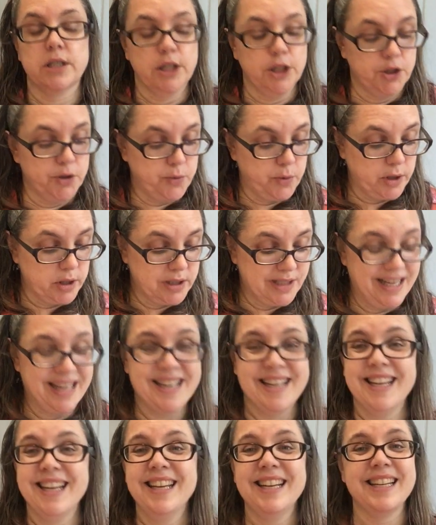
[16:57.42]
Stitchworks,
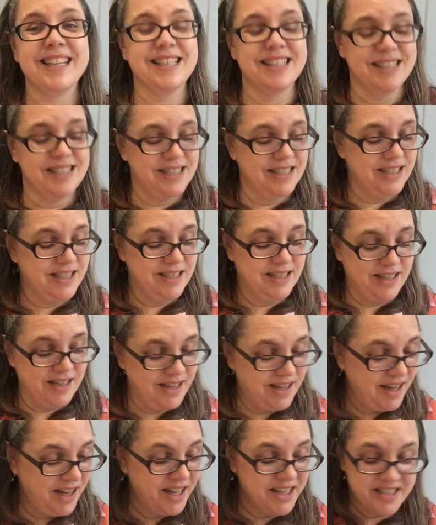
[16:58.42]
and it is,
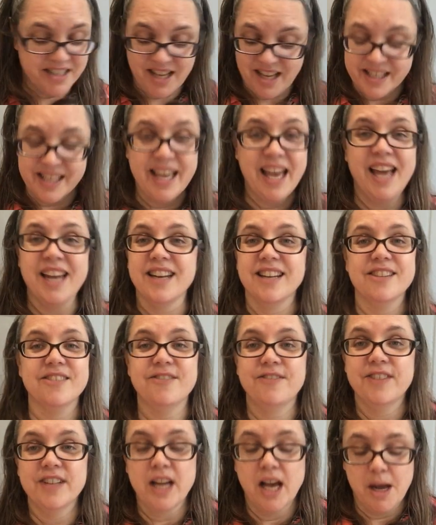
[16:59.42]
again,
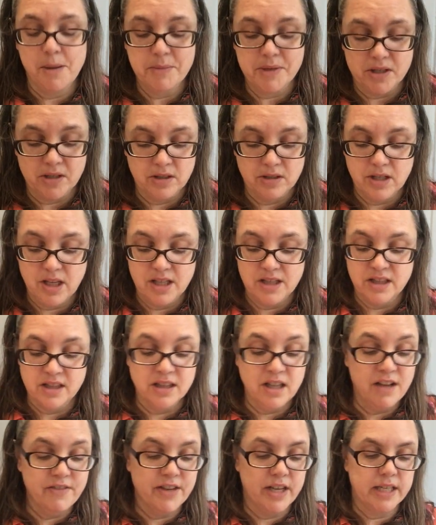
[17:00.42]
phenomenal. I
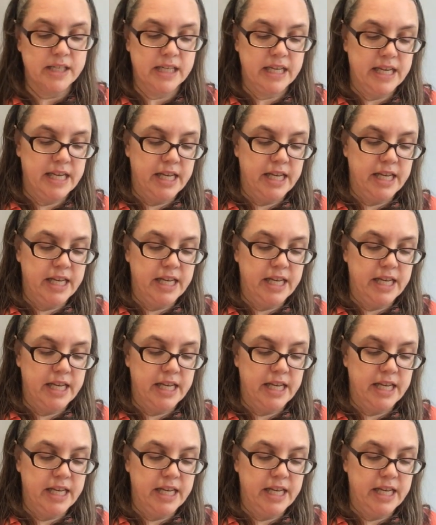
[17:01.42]
love it.